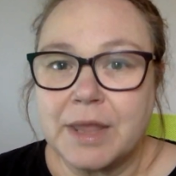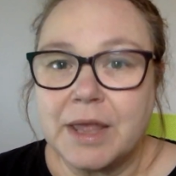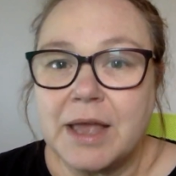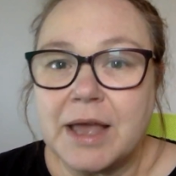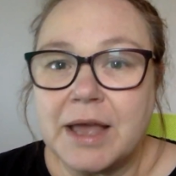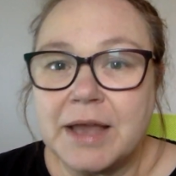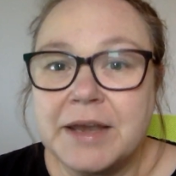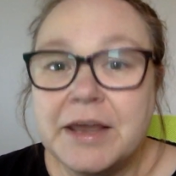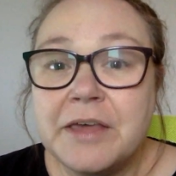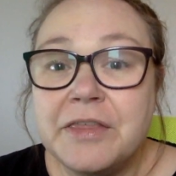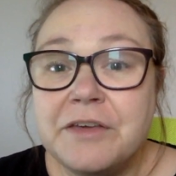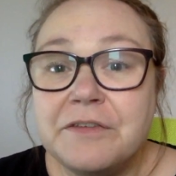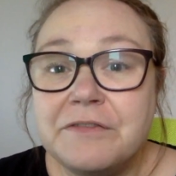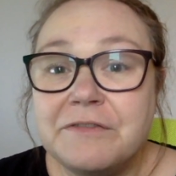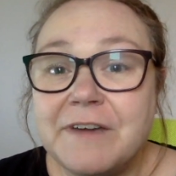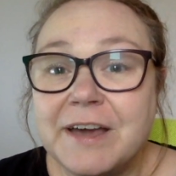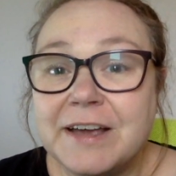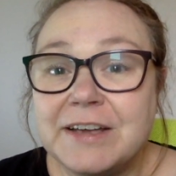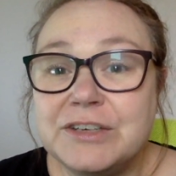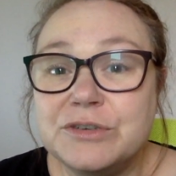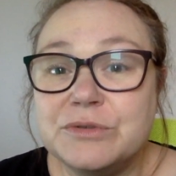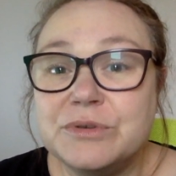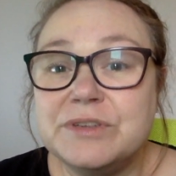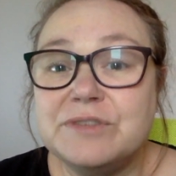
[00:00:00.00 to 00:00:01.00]
Another
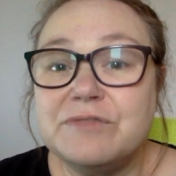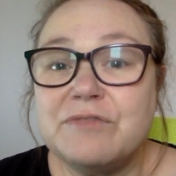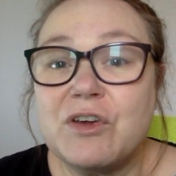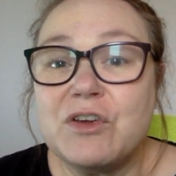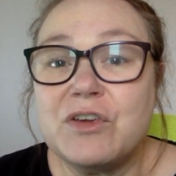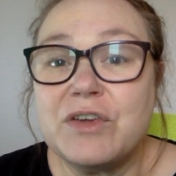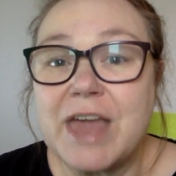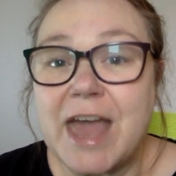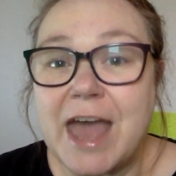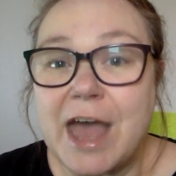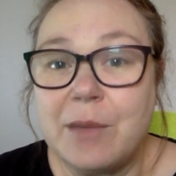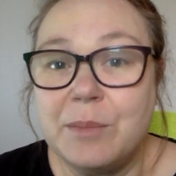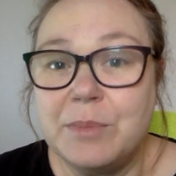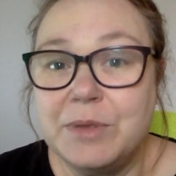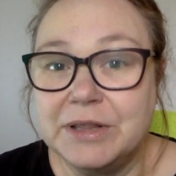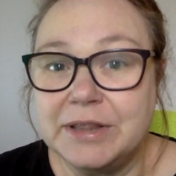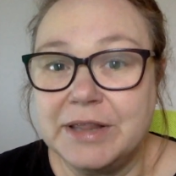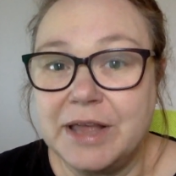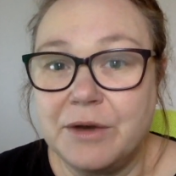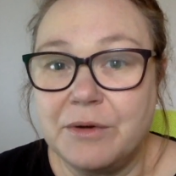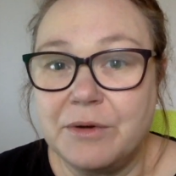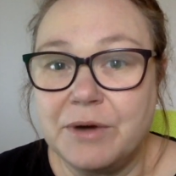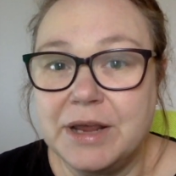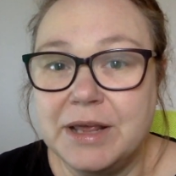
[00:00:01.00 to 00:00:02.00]
factor is
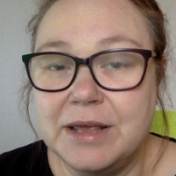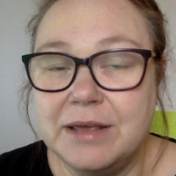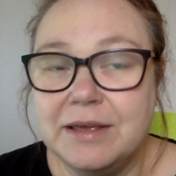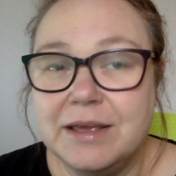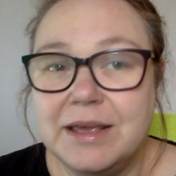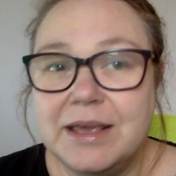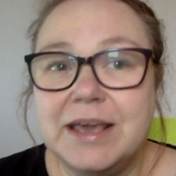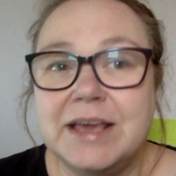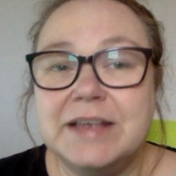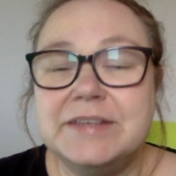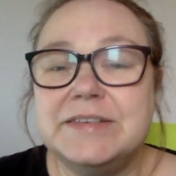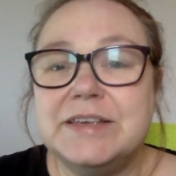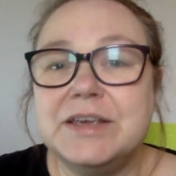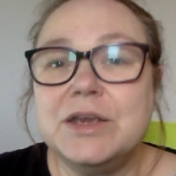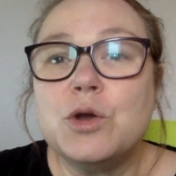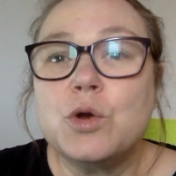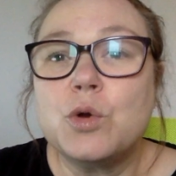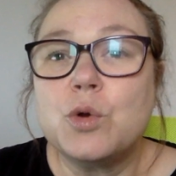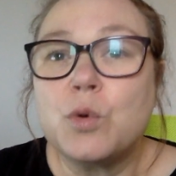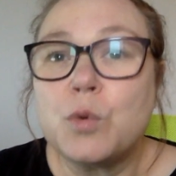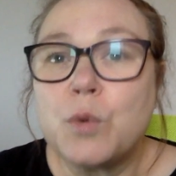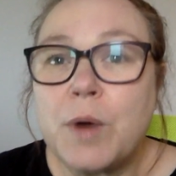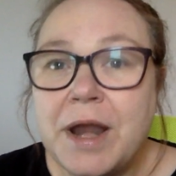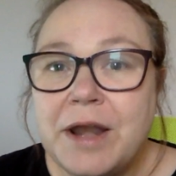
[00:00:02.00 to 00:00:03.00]
vocabulary. It's
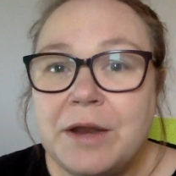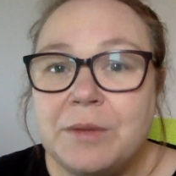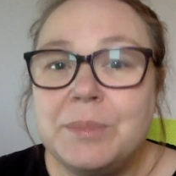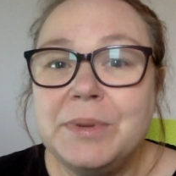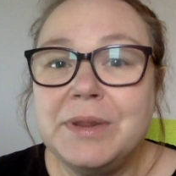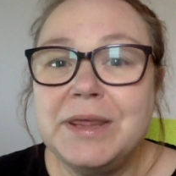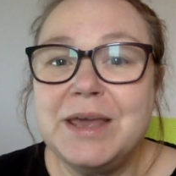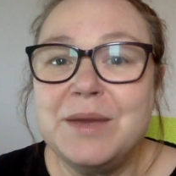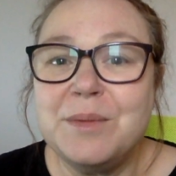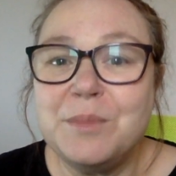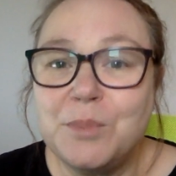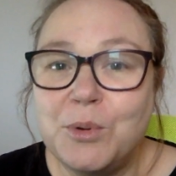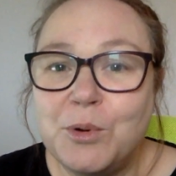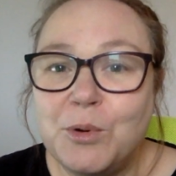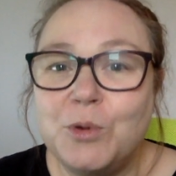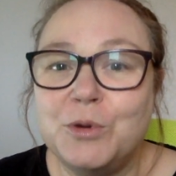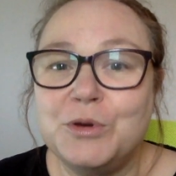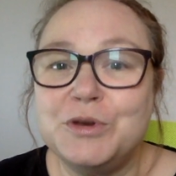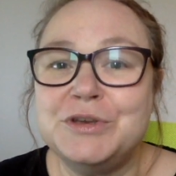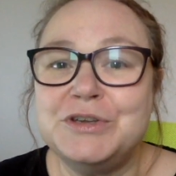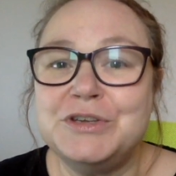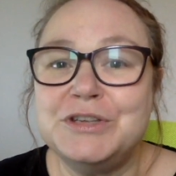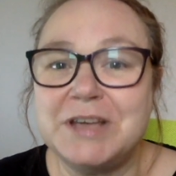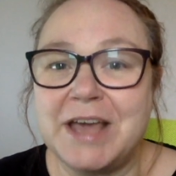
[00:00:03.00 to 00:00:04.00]
incredibly
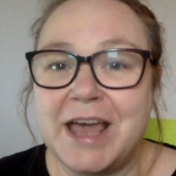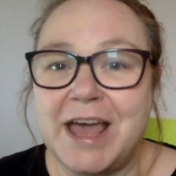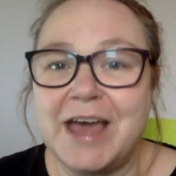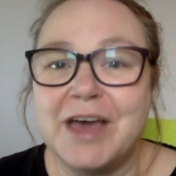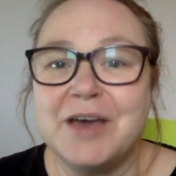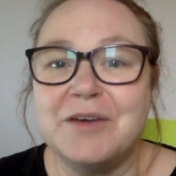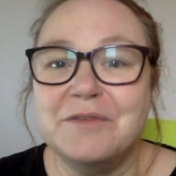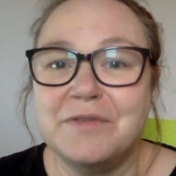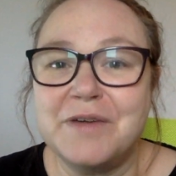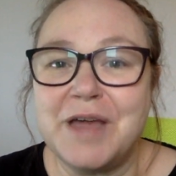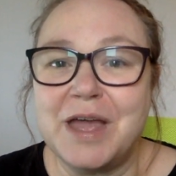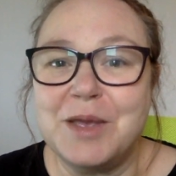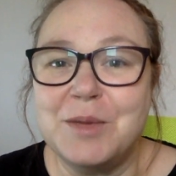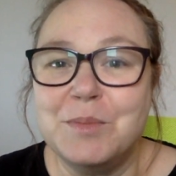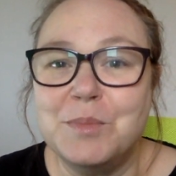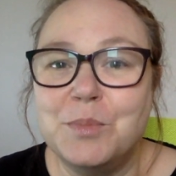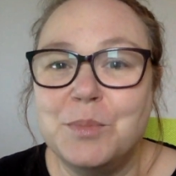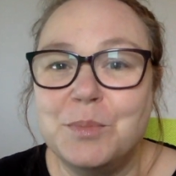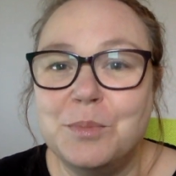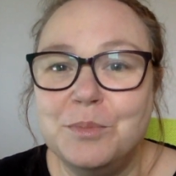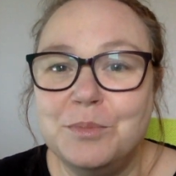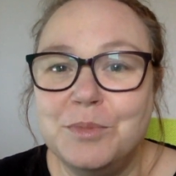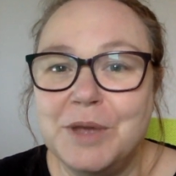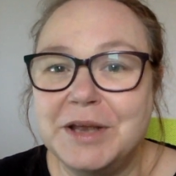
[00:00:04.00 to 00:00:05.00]
important to have a
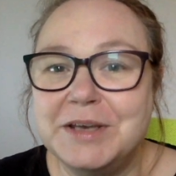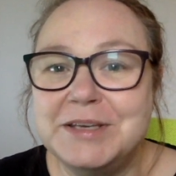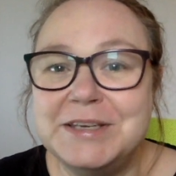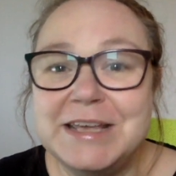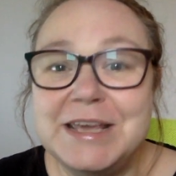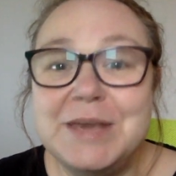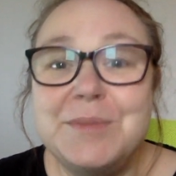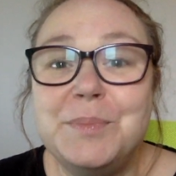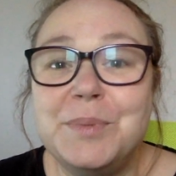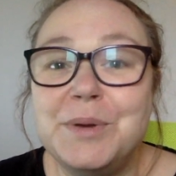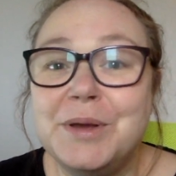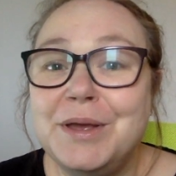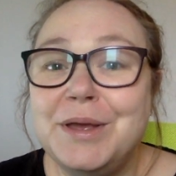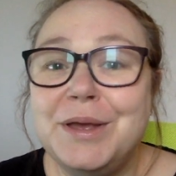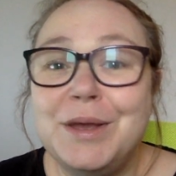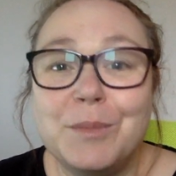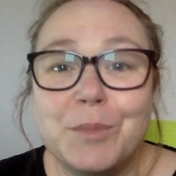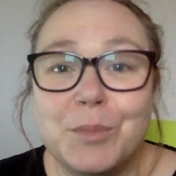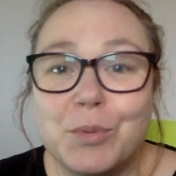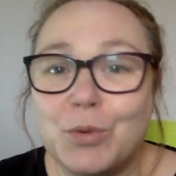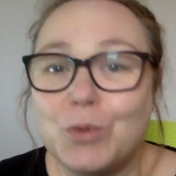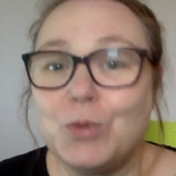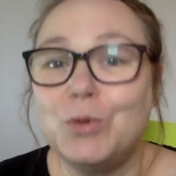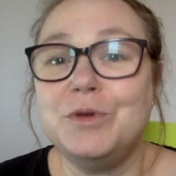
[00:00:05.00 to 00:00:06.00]
deep,
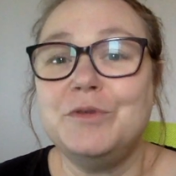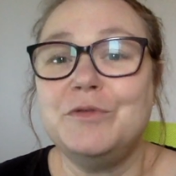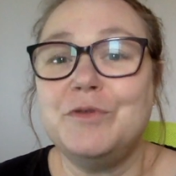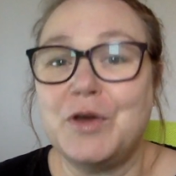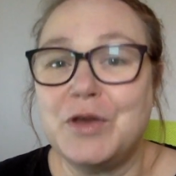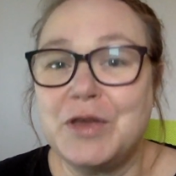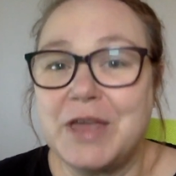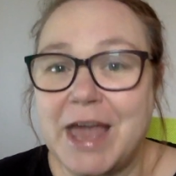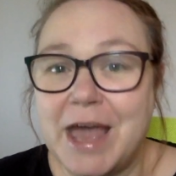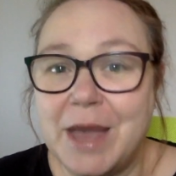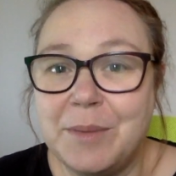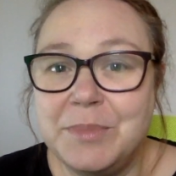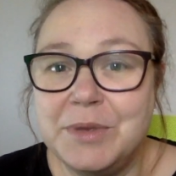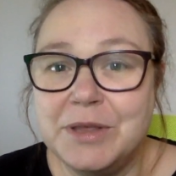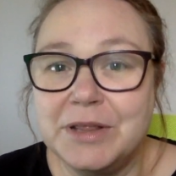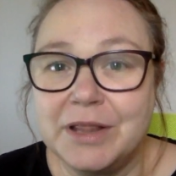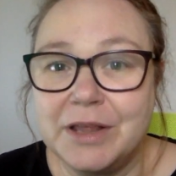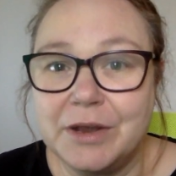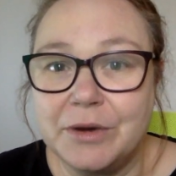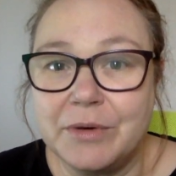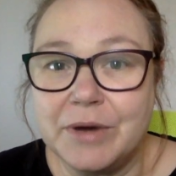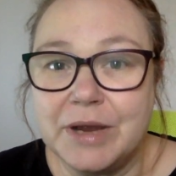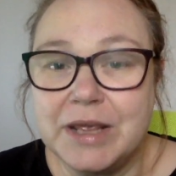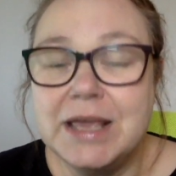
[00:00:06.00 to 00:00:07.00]
broad
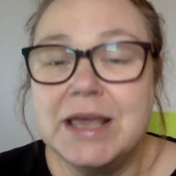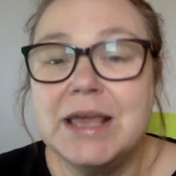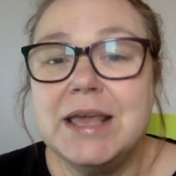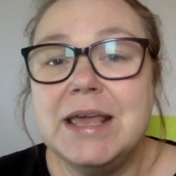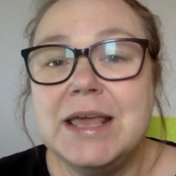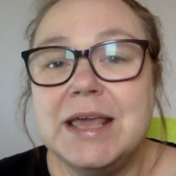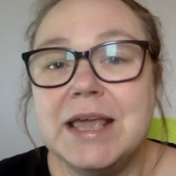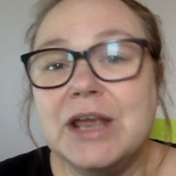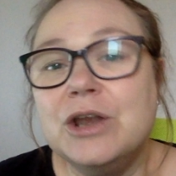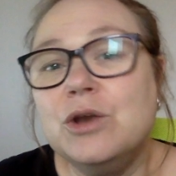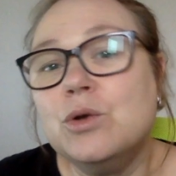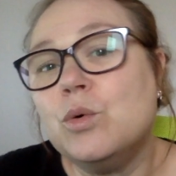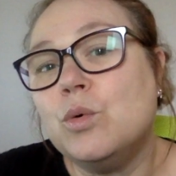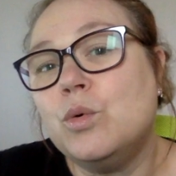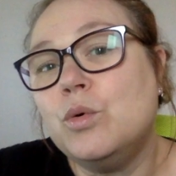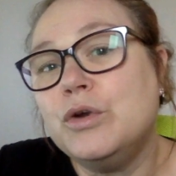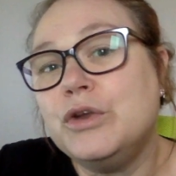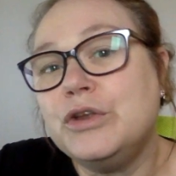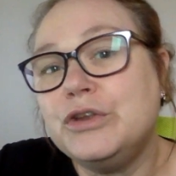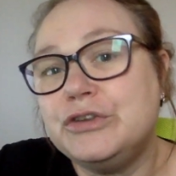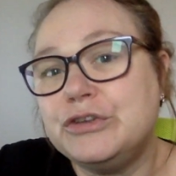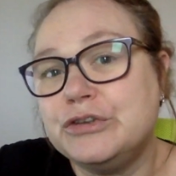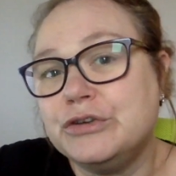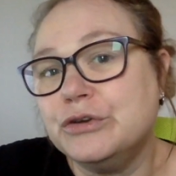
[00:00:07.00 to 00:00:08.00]
vocabulary in
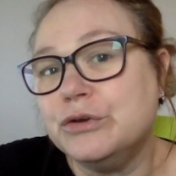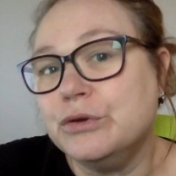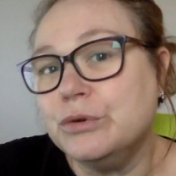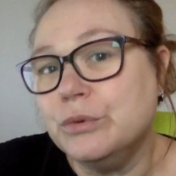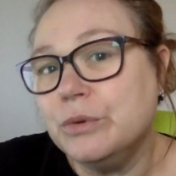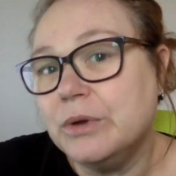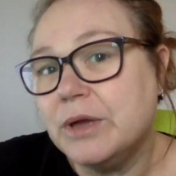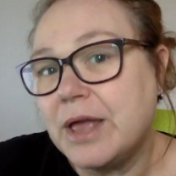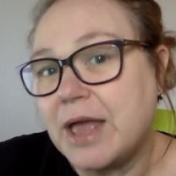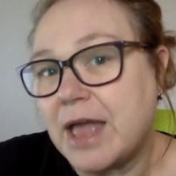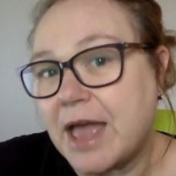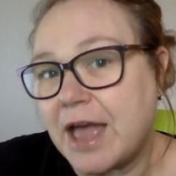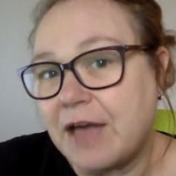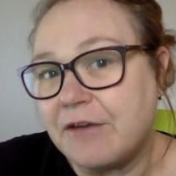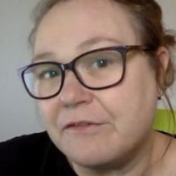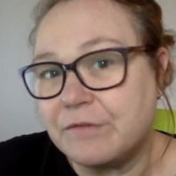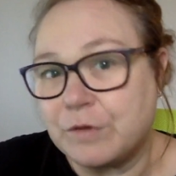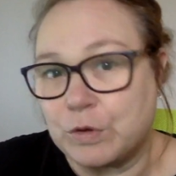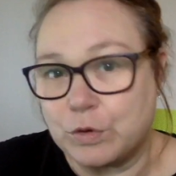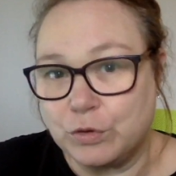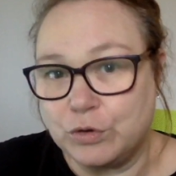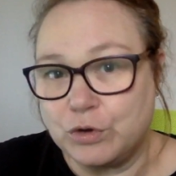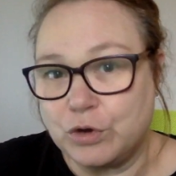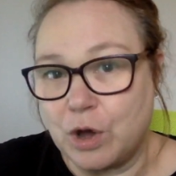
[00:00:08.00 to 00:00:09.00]
order to have
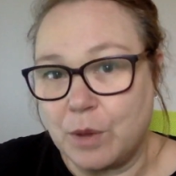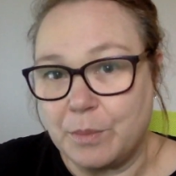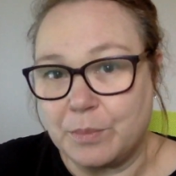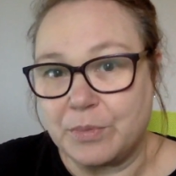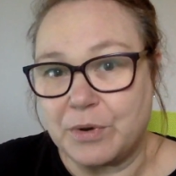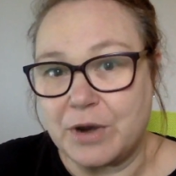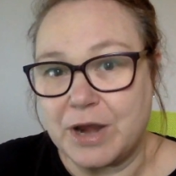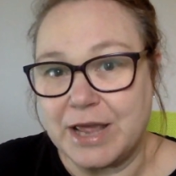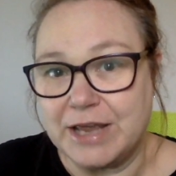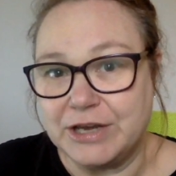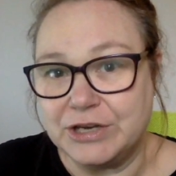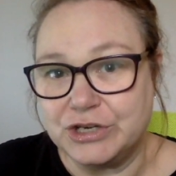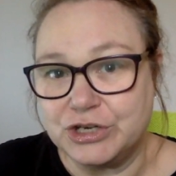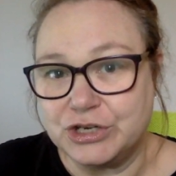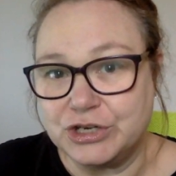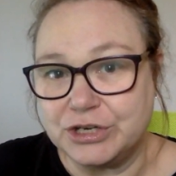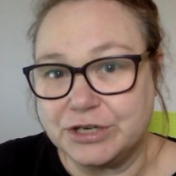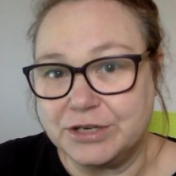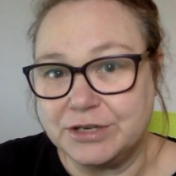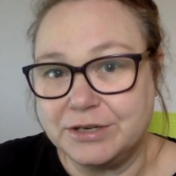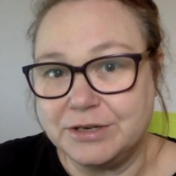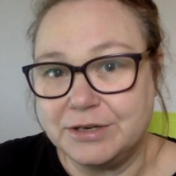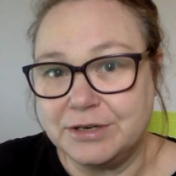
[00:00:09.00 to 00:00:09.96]
good comprehension.